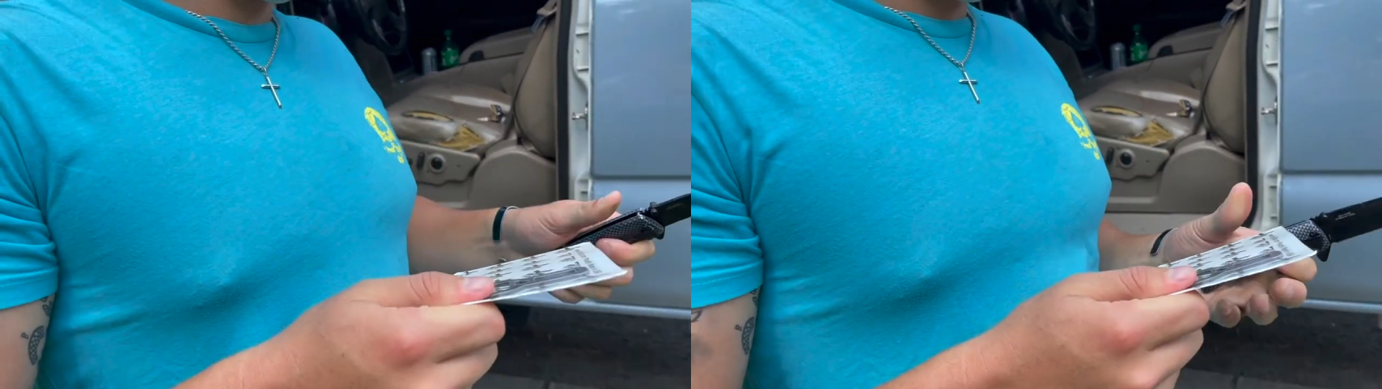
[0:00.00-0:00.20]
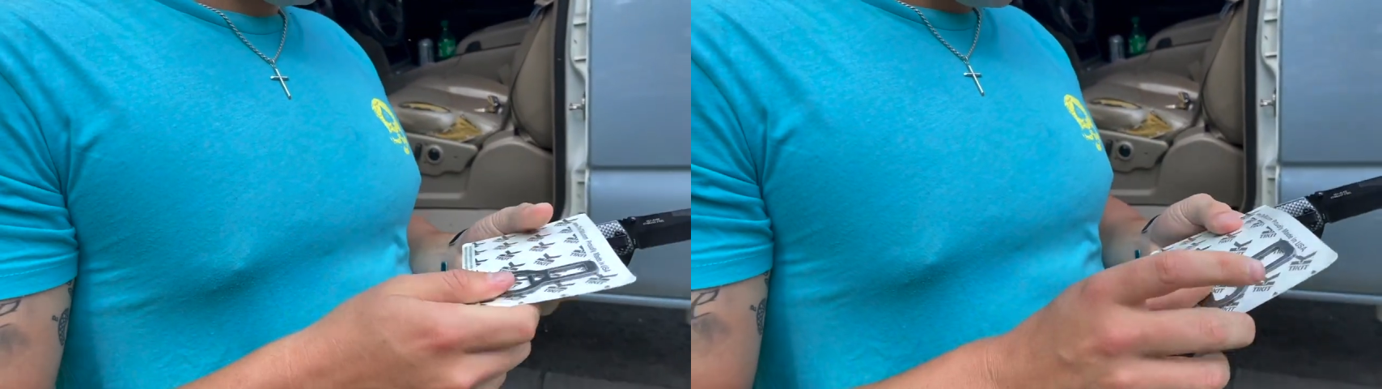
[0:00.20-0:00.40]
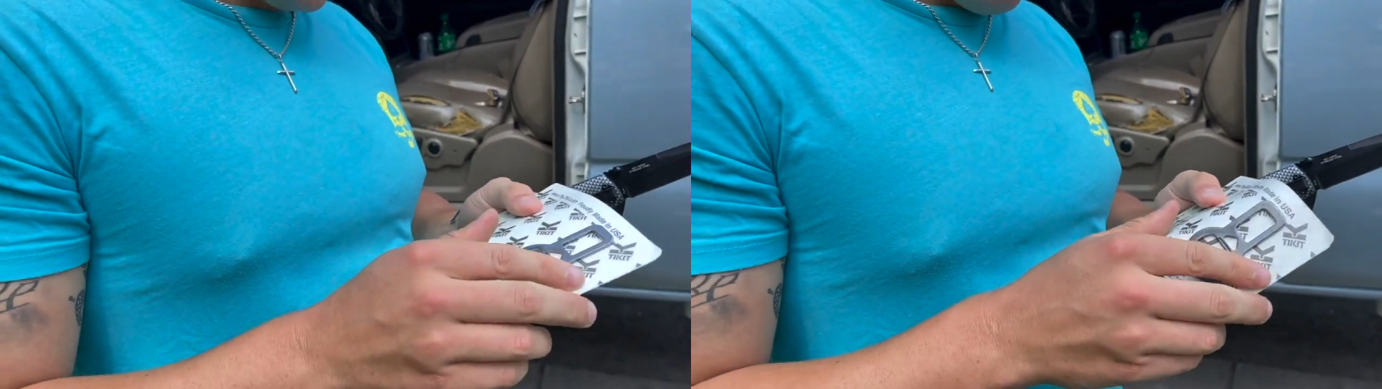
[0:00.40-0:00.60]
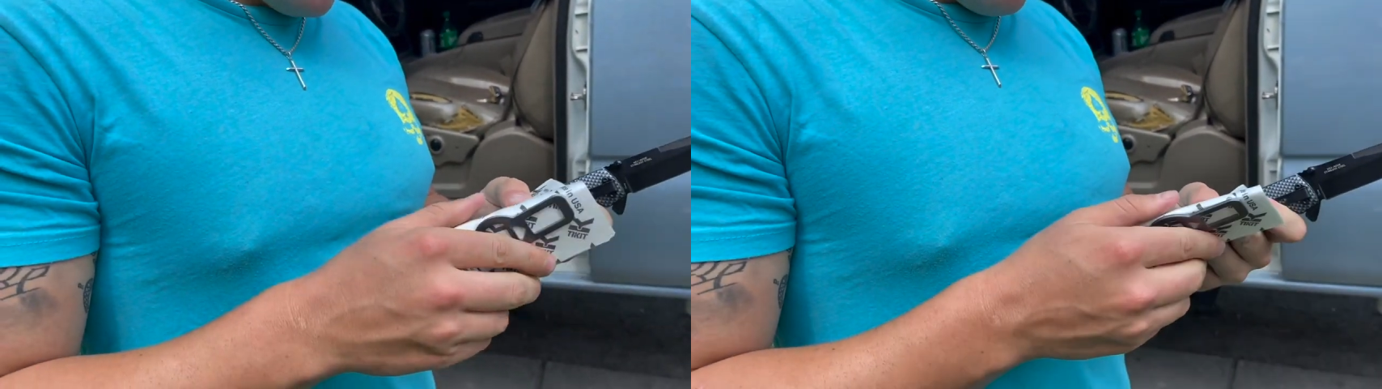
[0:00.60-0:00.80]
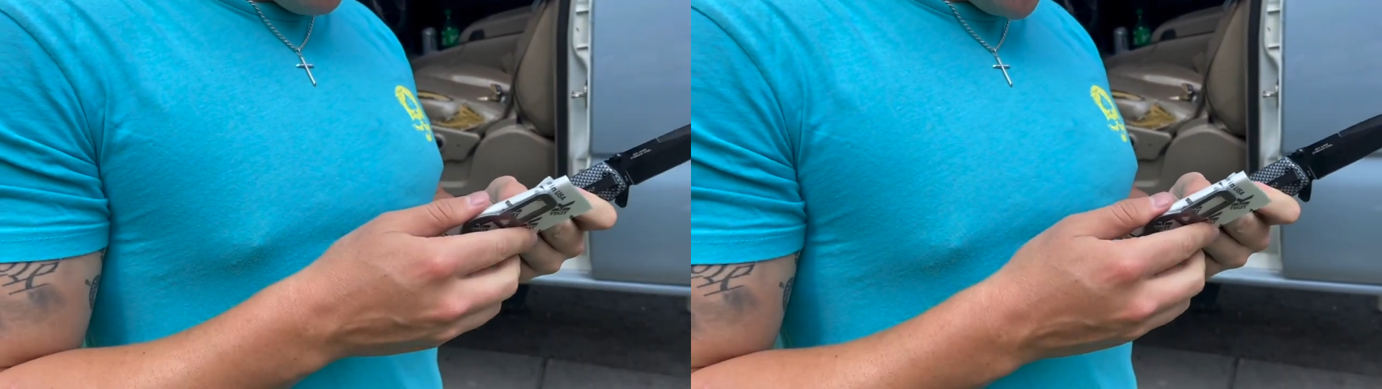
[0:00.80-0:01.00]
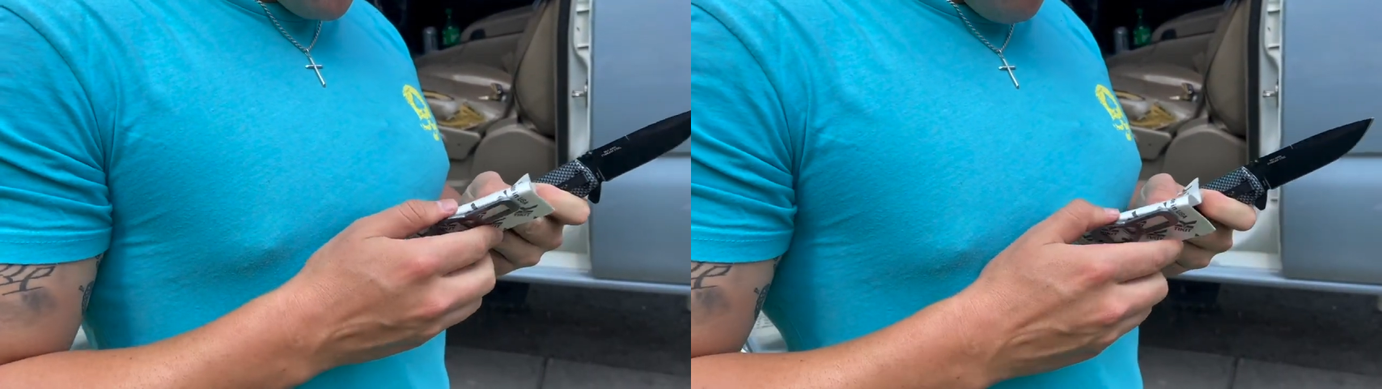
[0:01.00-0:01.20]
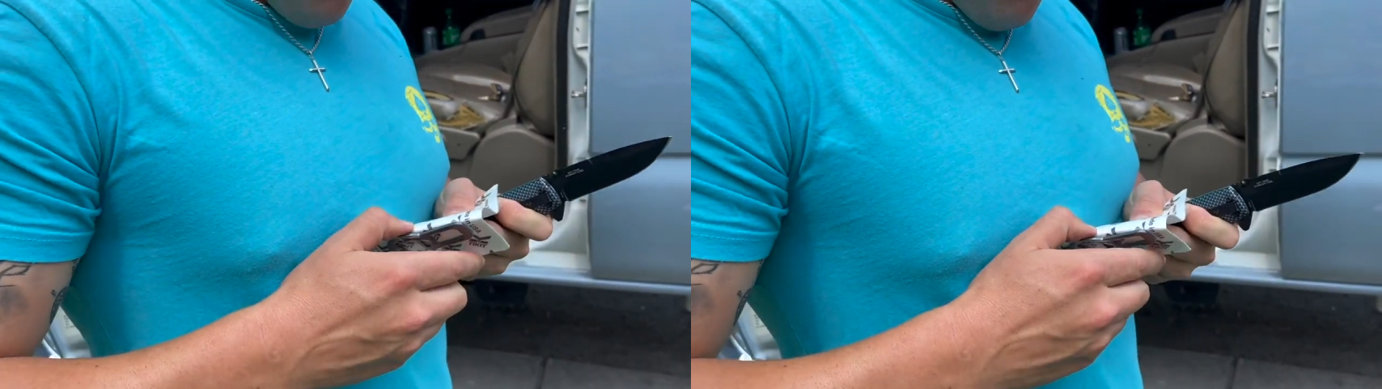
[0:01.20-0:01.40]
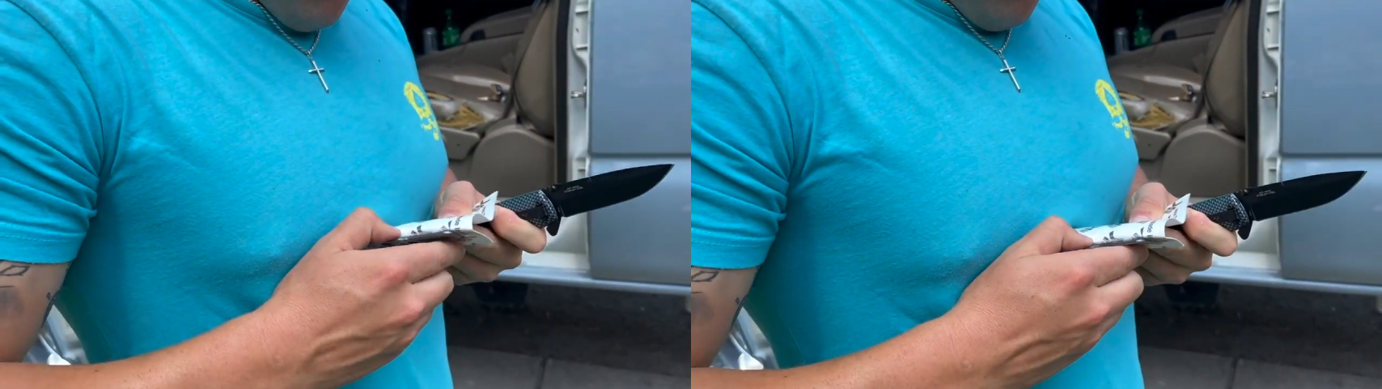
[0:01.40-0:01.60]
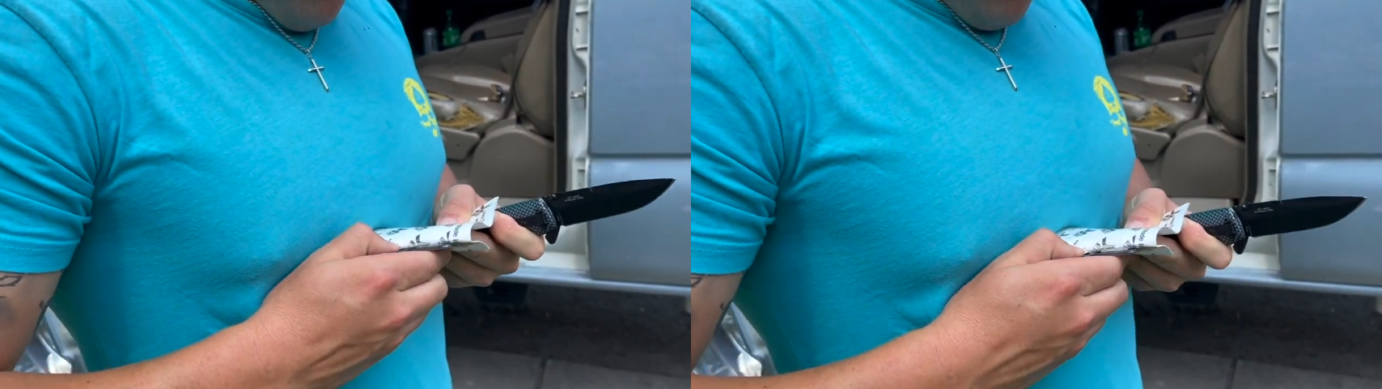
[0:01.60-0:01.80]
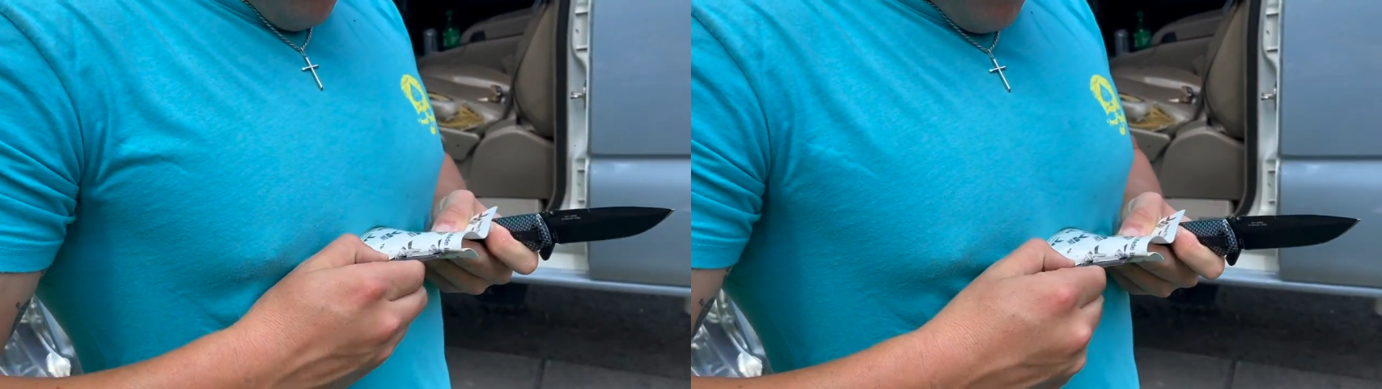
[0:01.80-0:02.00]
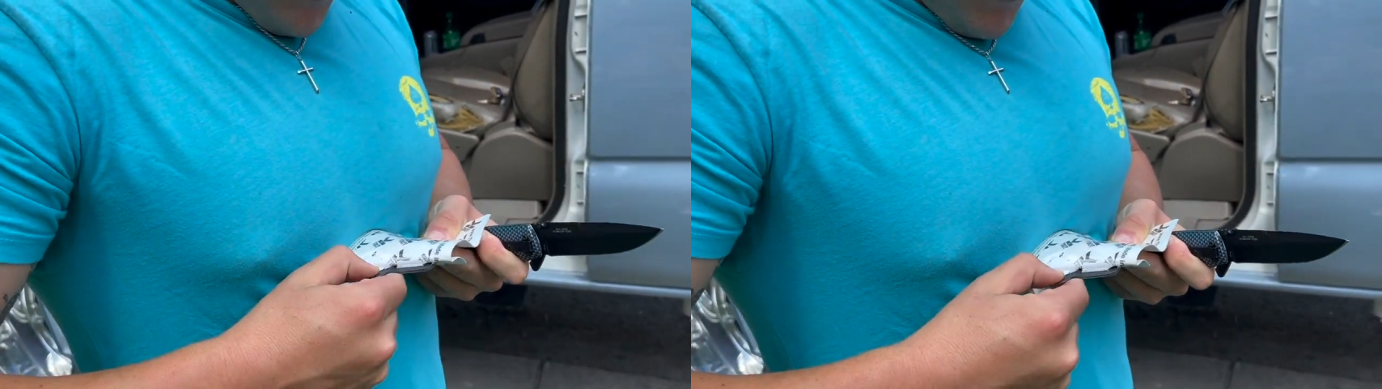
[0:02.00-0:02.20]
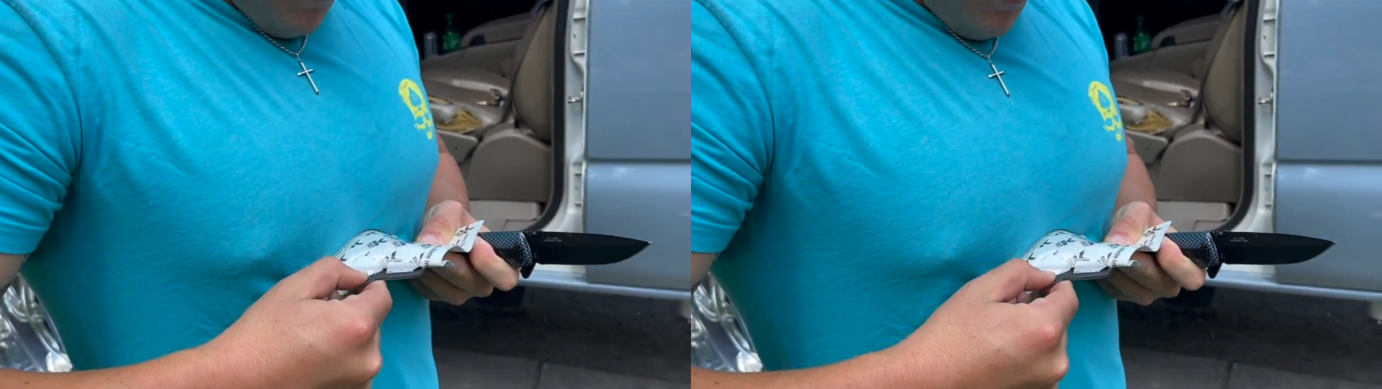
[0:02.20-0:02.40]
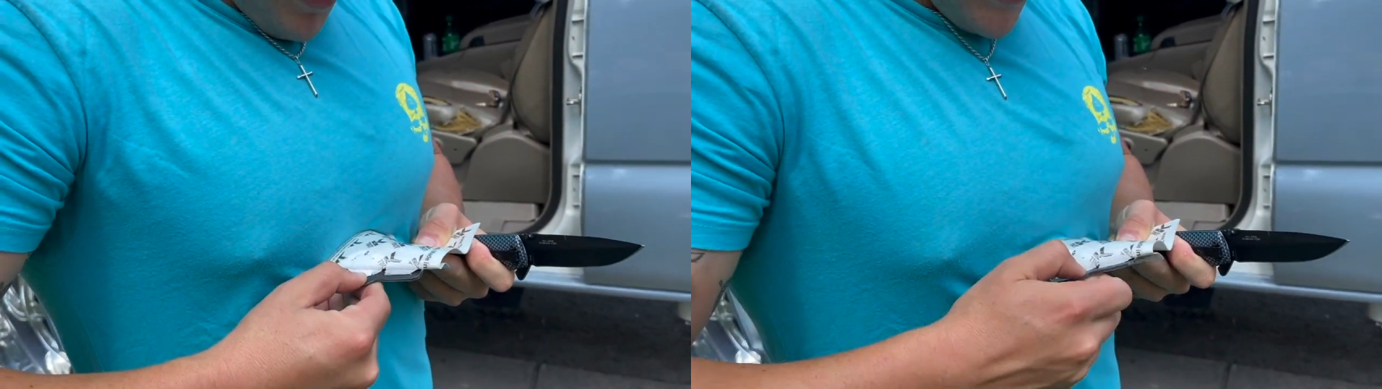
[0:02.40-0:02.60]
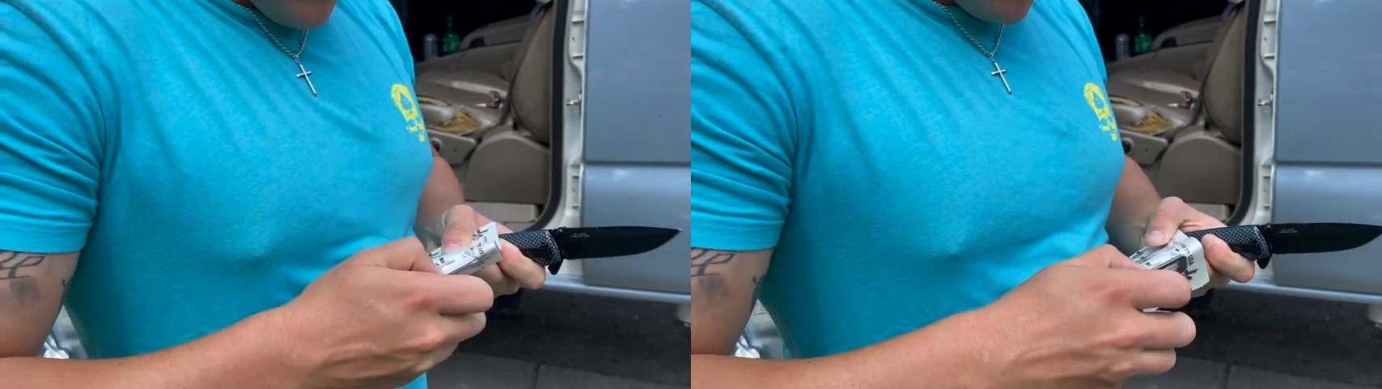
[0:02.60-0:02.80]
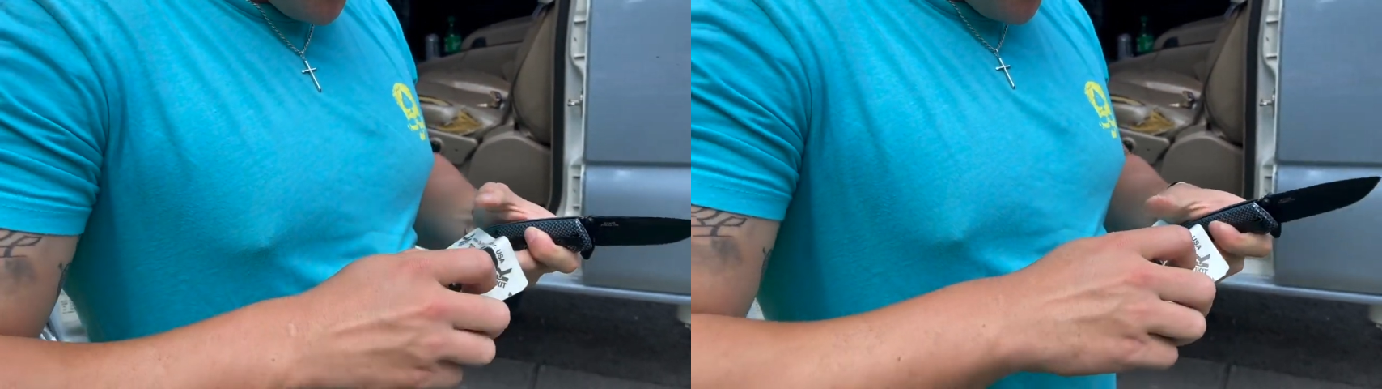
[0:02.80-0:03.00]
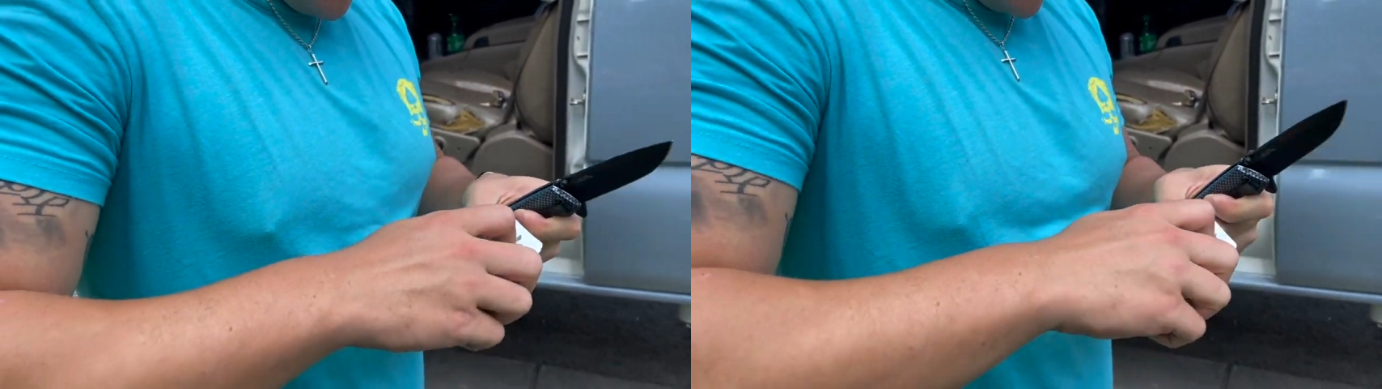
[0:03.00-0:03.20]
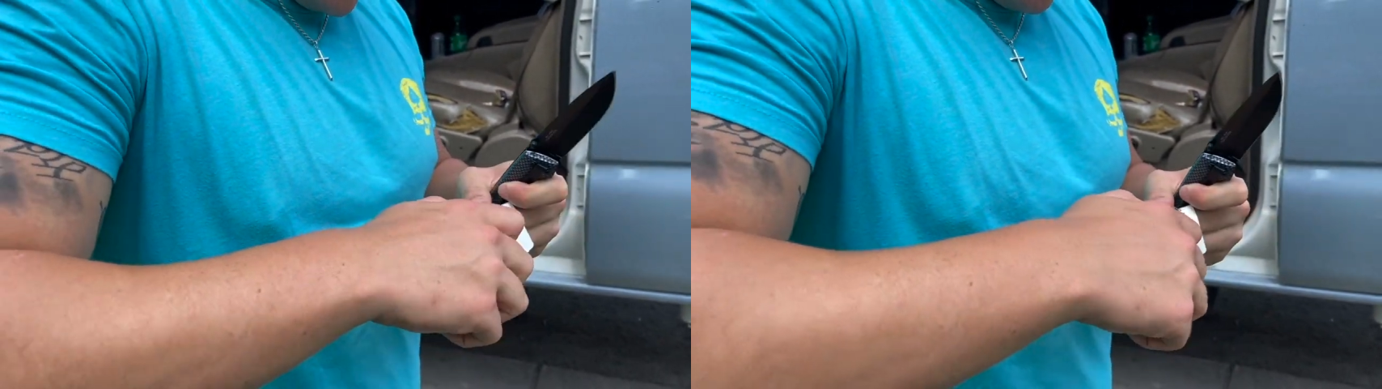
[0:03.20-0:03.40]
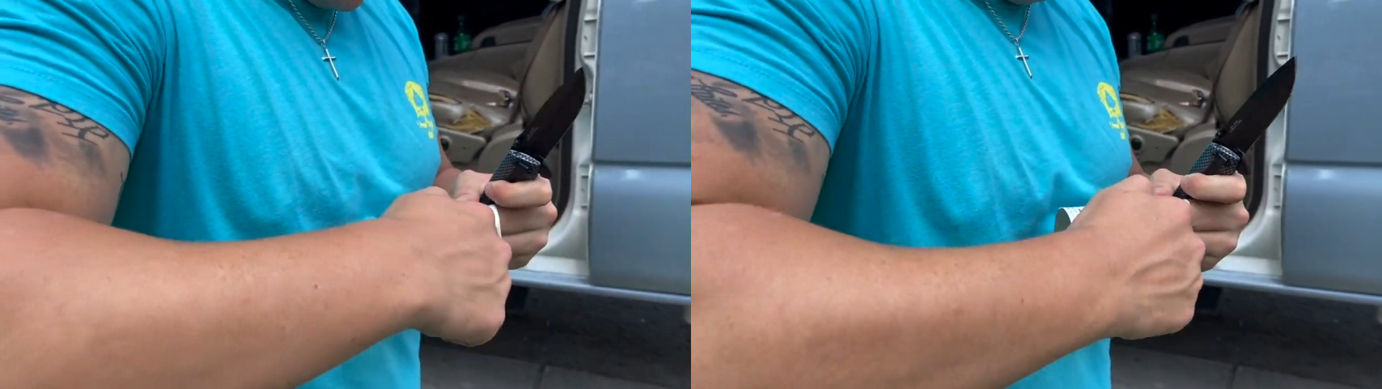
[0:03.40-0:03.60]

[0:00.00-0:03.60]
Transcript: Nobody's mouth can be seen.